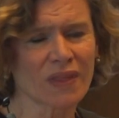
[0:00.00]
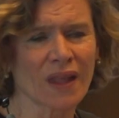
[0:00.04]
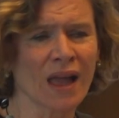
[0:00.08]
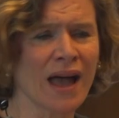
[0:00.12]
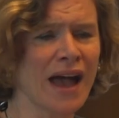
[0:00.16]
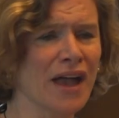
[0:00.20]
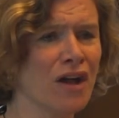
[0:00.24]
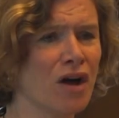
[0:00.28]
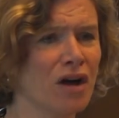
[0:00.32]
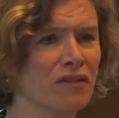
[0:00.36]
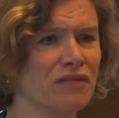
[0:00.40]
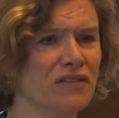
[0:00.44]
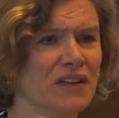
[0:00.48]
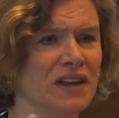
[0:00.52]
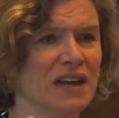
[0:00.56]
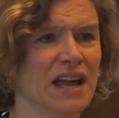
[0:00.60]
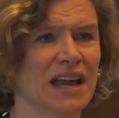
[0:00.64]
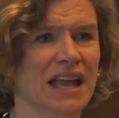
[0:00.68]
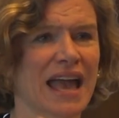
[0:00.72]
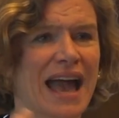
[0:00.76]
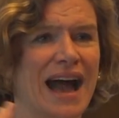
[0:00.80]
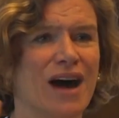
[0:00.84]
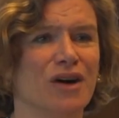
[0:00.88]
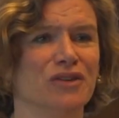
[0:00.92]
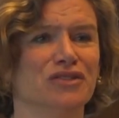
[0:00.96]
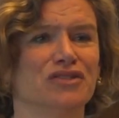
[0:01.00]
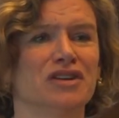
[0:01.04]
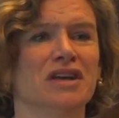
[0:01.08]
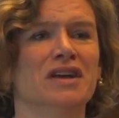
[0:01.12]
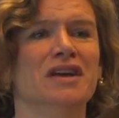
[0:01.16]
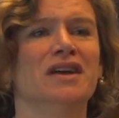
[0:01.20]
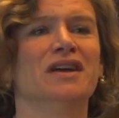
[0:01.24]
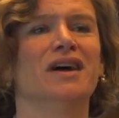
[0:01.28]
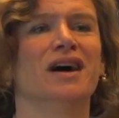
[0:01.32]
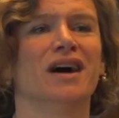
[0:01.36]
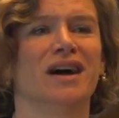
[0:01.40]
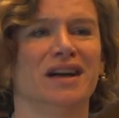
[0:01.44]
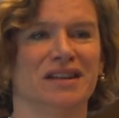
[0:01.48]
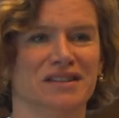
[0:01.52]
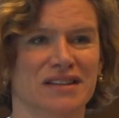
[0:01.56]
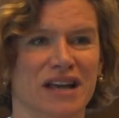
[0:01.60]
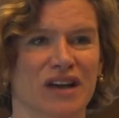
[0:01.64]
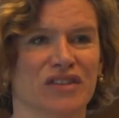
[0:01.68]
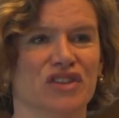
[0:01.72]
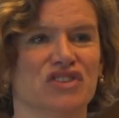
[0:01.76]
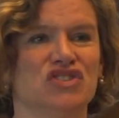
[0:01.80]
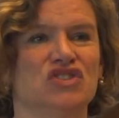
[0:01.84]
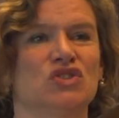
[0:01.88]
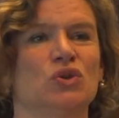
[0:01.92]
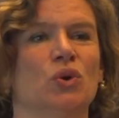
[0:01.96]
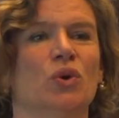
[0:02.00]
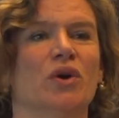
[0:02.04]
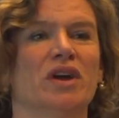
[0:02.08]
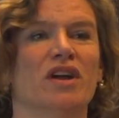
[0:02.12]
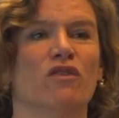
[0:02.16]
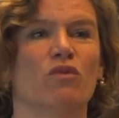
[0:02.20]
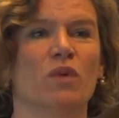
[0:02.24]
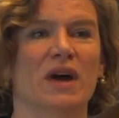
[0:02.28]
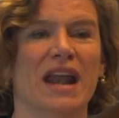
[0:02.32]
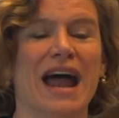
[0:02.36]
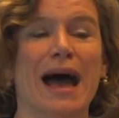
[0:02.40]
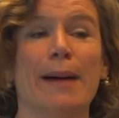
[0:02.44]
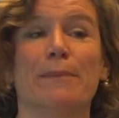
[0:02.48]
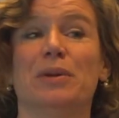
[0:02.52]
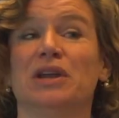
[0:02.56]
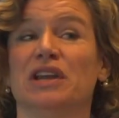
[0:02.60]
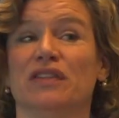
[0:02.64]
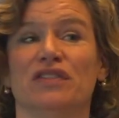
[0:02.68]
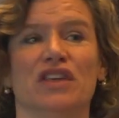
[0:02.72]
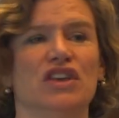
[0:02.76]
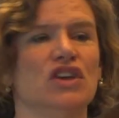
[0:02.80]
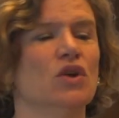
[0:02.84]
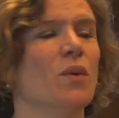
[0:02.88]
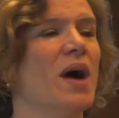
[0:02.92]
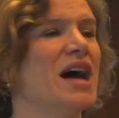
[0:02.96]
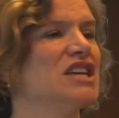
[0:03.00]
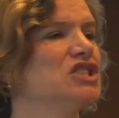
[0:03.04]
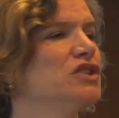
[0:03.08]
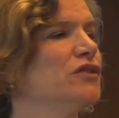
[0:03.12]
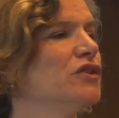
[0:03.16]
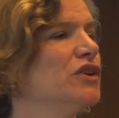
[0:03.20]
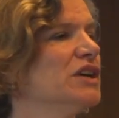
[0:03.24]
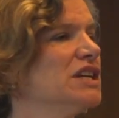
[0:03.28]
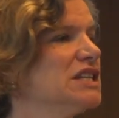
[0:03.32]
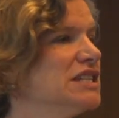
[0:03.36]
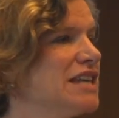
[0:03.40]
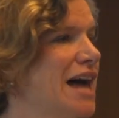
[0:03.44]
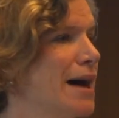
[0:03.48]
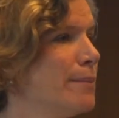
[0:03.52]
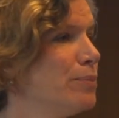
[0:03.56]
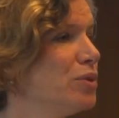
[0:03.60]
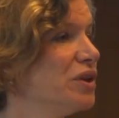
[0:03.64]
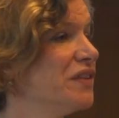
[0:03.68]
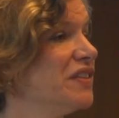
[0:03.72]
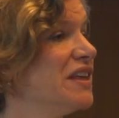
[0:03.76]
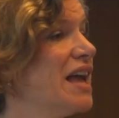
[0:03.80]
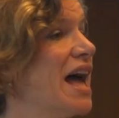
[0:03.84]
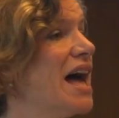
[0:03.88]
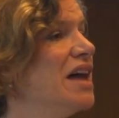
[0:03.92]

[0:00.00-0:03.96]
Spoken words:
I often tell the story of what happened in the US, for example, at the